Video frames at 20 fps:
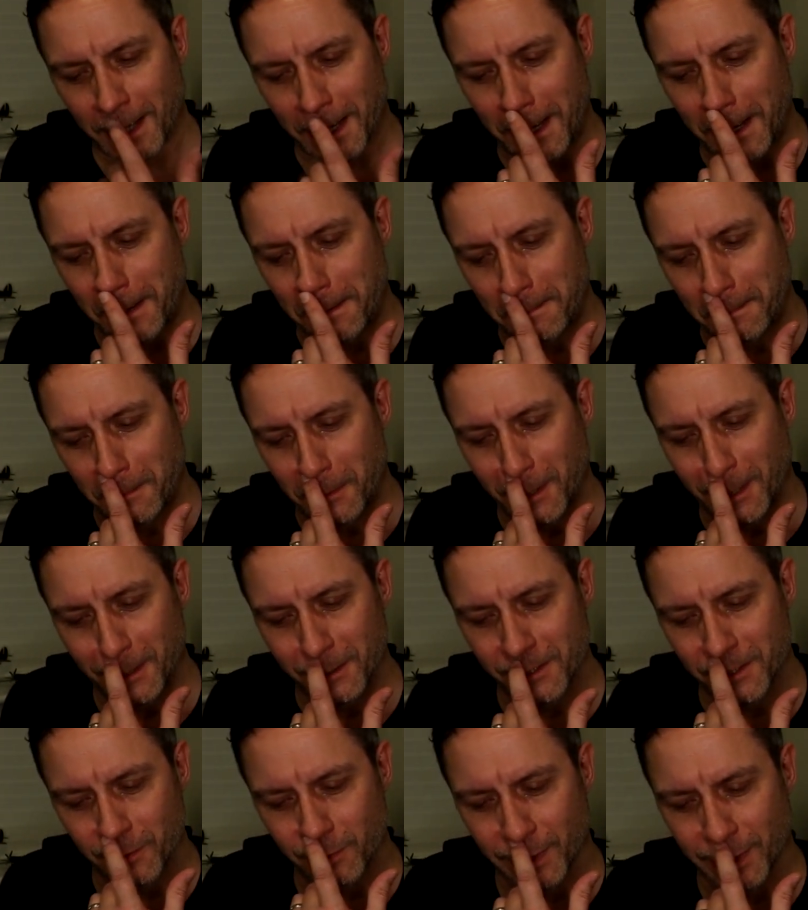What
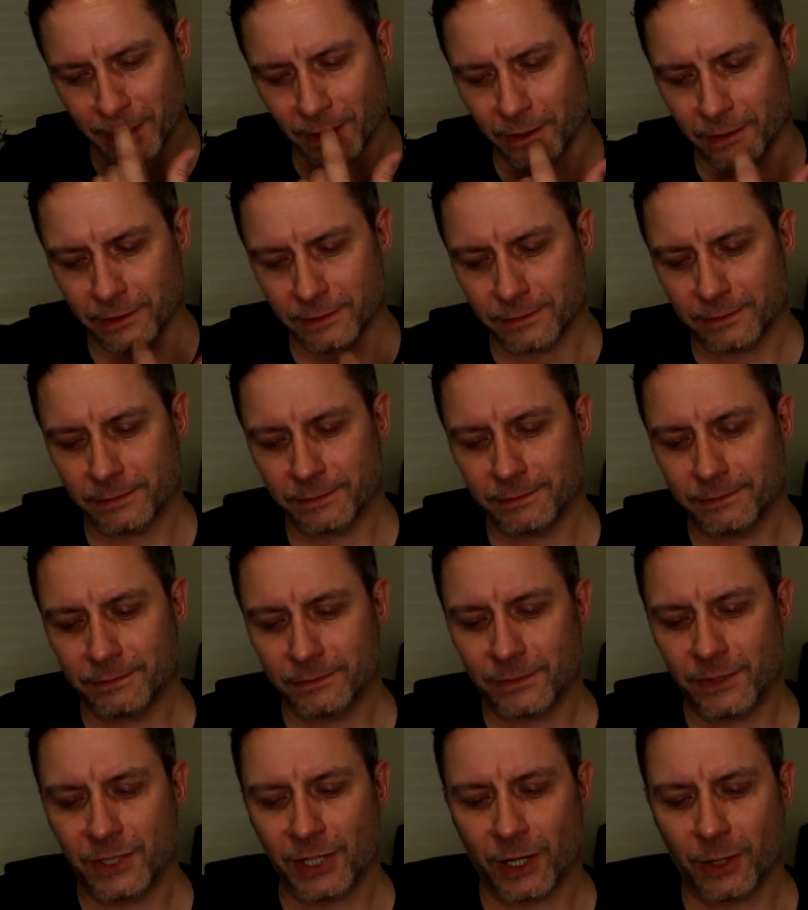else have we got?
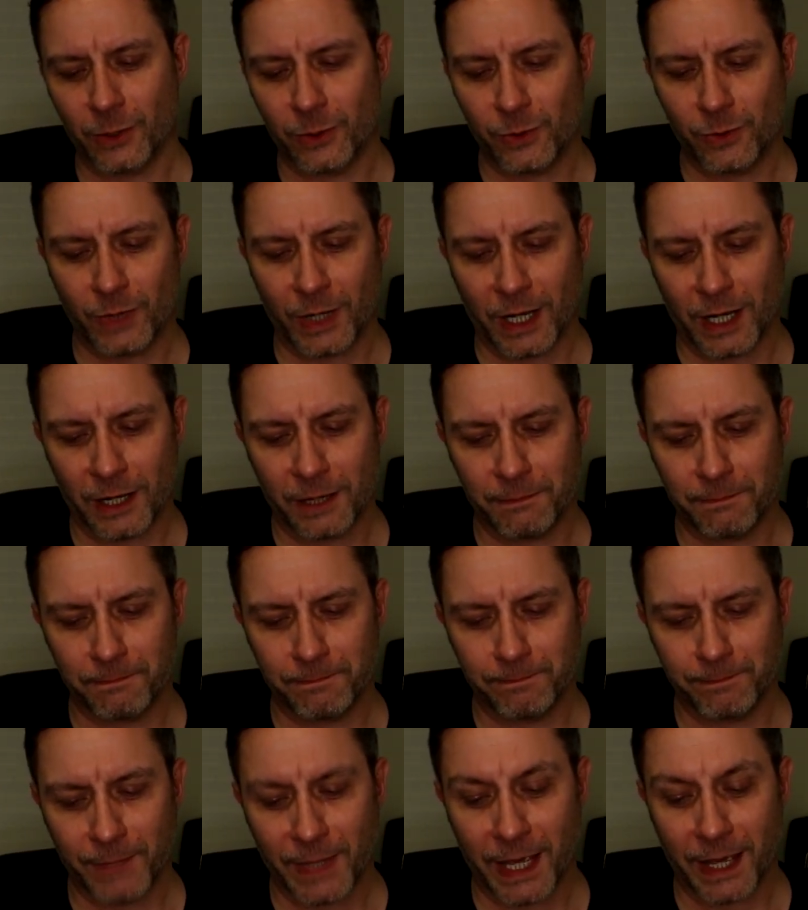
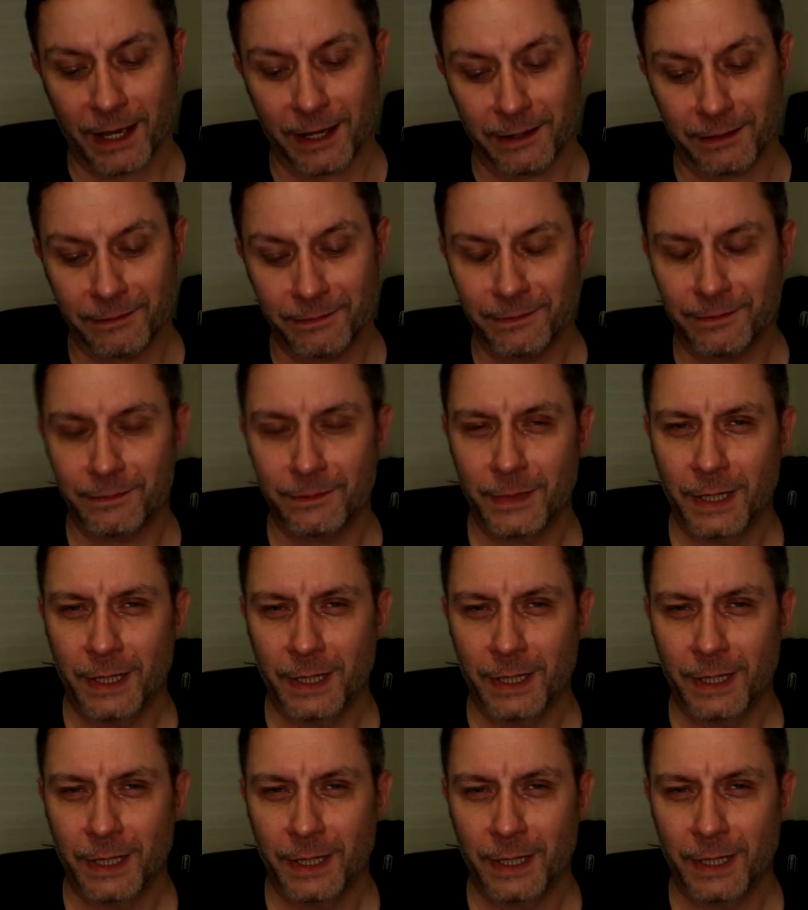So yeah.